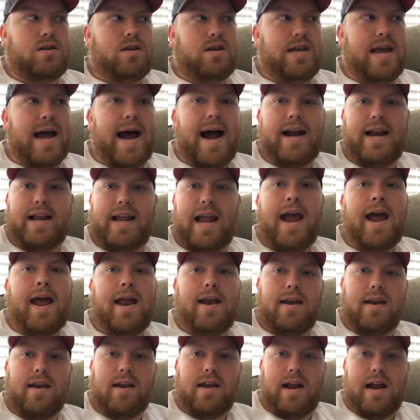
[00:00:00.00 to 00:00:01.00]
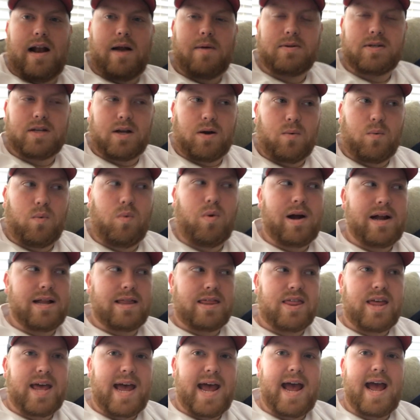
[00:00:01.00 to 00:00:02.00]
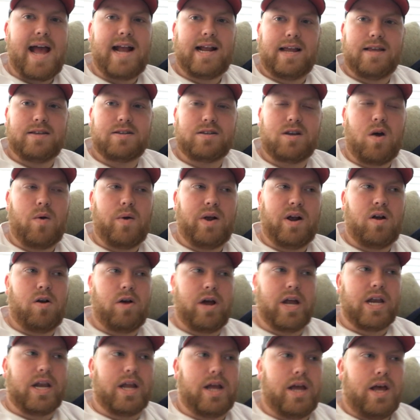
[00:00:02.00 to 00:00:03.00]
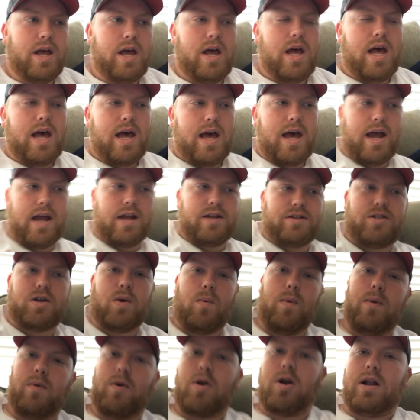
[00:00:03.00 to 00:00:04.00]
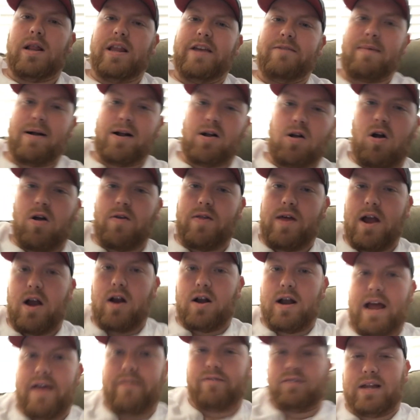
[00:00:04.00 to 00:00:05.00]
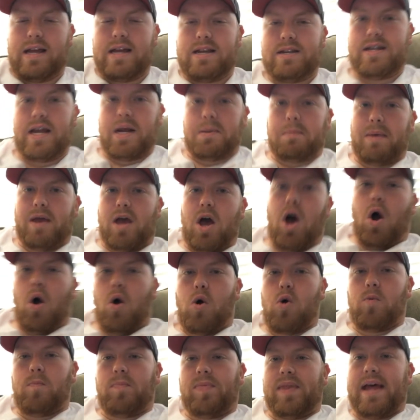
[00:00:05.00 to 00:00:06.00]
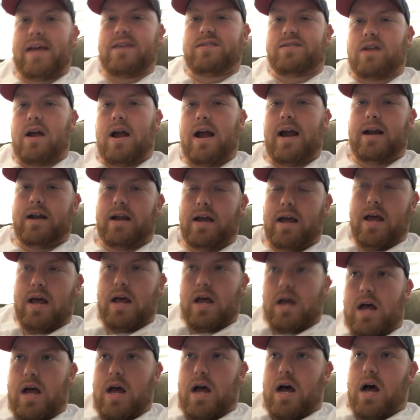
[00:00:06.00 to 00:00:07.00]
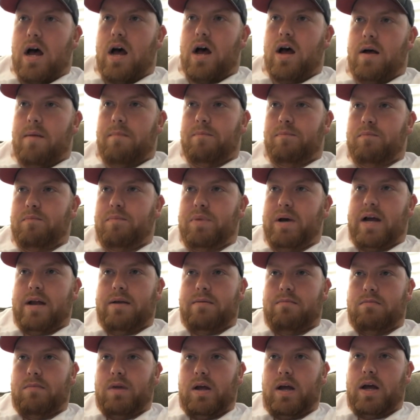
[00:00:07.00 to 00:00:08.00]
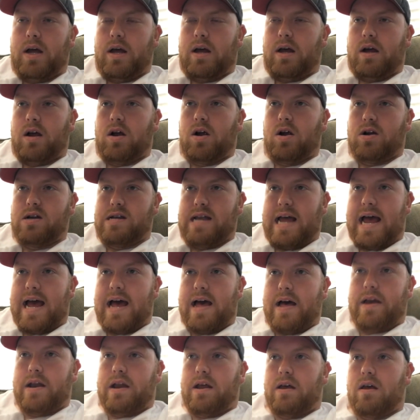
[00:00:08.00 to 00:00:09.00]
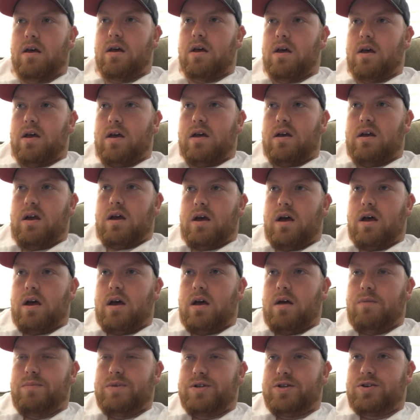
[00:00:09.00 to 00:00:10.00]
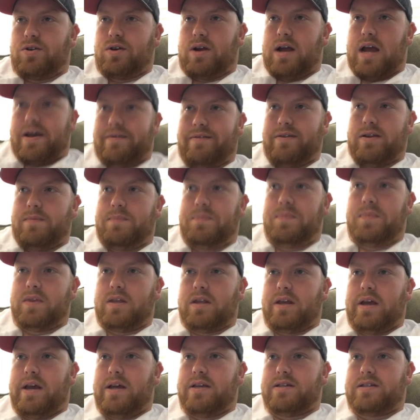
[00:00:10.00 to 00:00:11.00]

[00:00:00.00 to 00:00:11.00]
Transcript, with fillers: died again. And I was like, what the heck is going on? And so we were going to leave my car there and have Lynn take me home last night. Um, but uh, her dad, uh, Mr. Kevin, he